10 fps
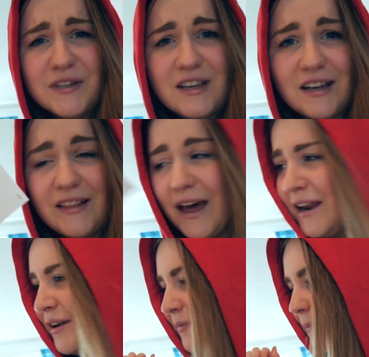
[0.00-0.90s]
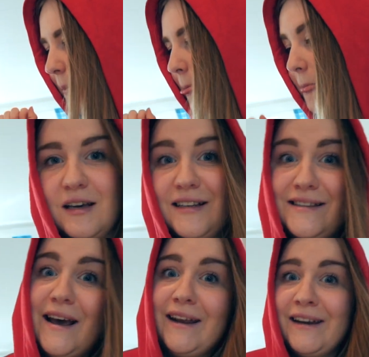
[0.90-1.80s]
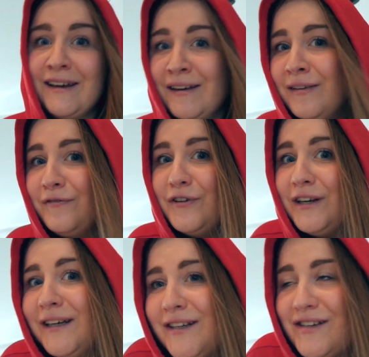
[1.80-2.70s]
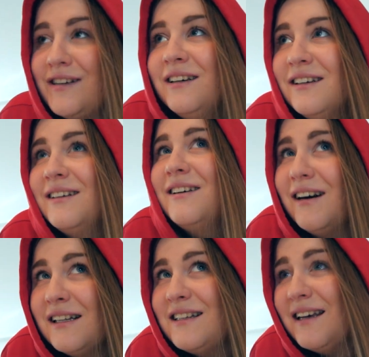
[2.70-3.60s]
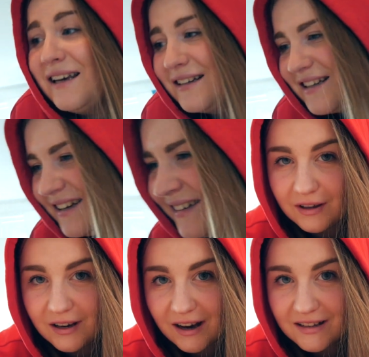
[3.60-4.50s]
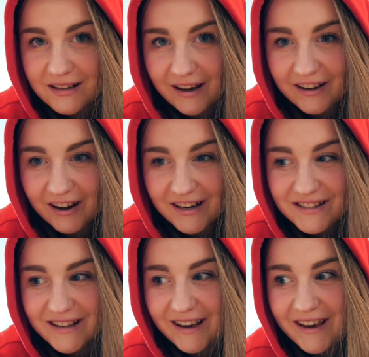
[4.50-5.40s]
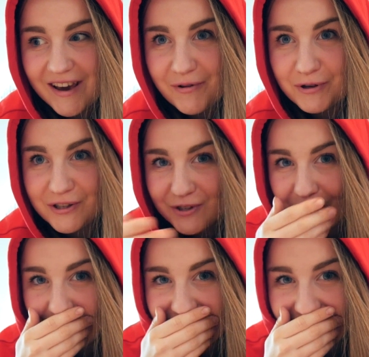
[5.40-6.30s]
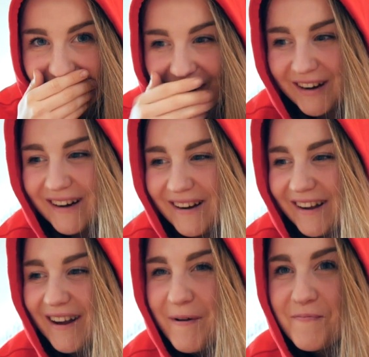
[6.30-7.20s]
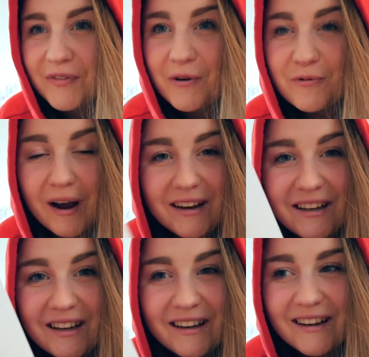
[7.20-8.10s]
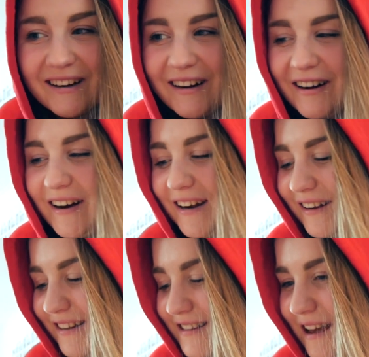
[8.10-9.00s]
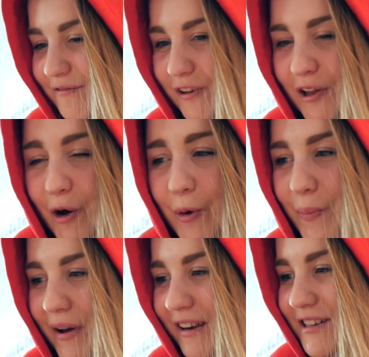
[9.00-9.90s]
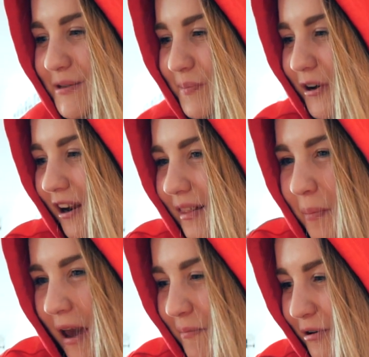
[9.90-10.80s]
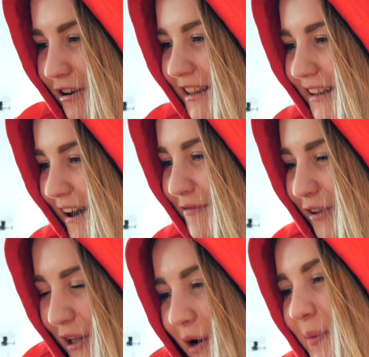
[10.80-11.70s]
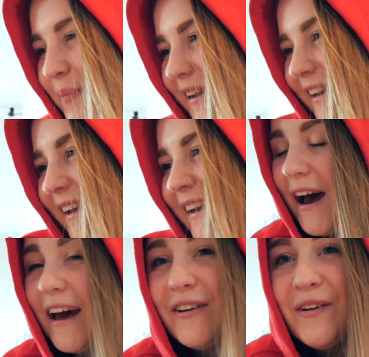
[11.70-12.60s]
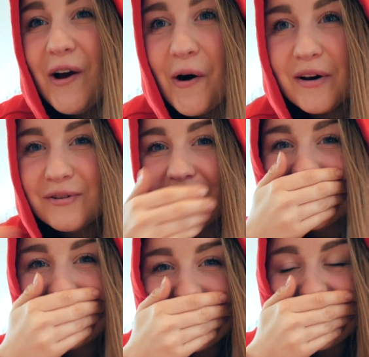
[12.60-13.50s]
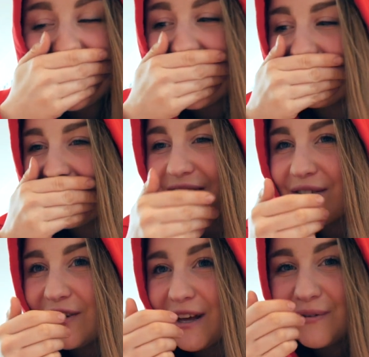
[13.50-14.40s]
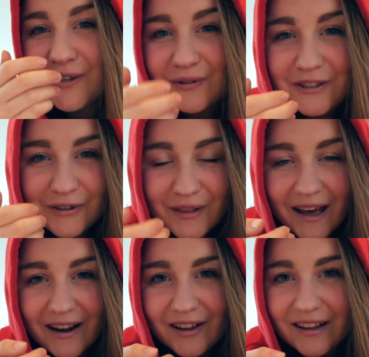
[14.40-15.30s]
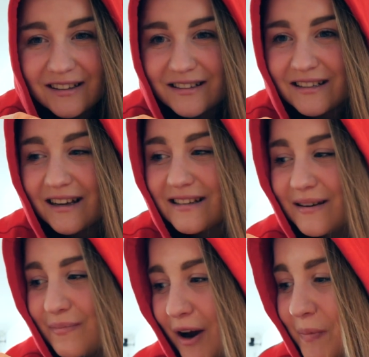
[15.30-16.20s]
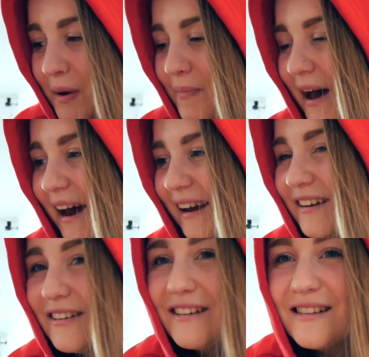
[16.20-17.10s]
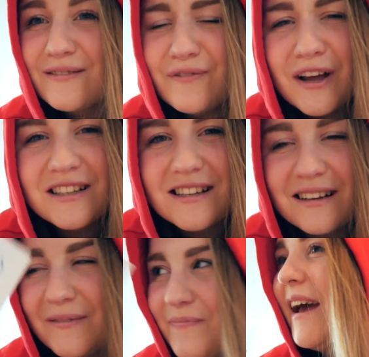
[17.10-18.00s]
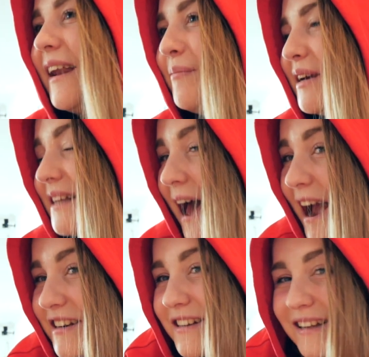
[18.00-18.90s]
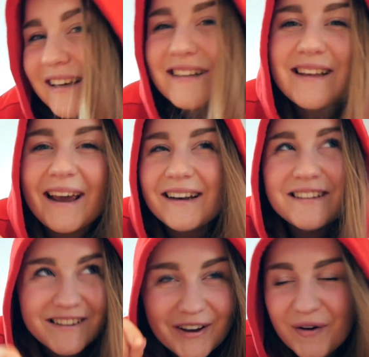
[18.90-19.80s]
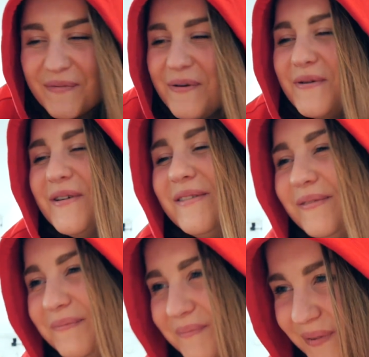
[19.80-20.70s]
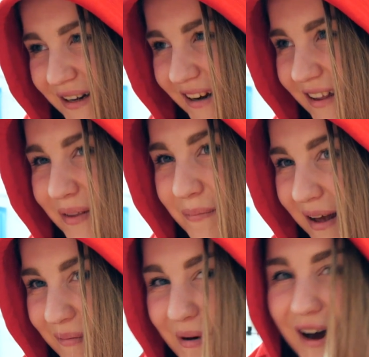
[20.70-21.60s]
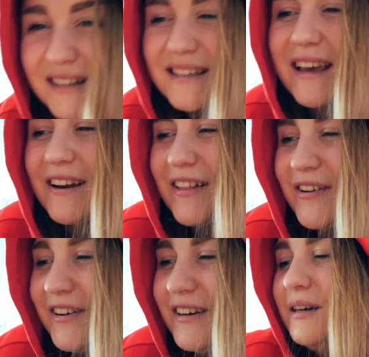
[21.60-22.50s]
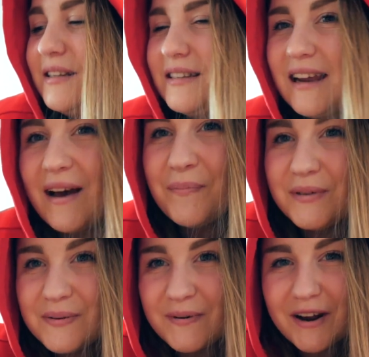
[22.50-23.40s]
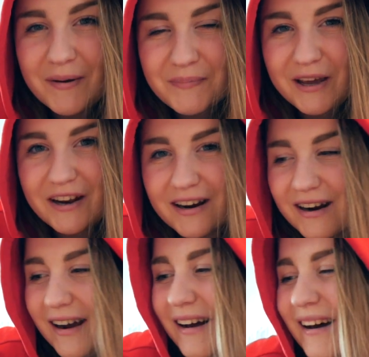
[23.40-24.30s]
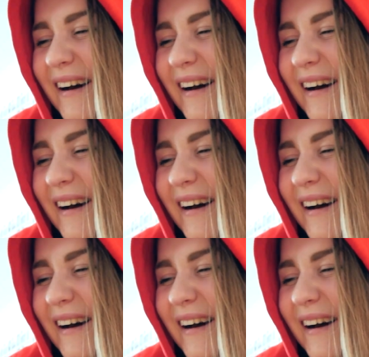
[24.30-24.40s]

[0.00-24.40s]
Sending that in. Exciting footage, content. Guys, I gotta say, it was so much fun writing on this envelope and just putting the paper in the envelope, and I don't know, it was just fun because I feel like we don't do that a lot these days, and it brought me back. It's just fun to, and I'm ex actually excited to go put it in the mailbox and get a little stamp to put up here.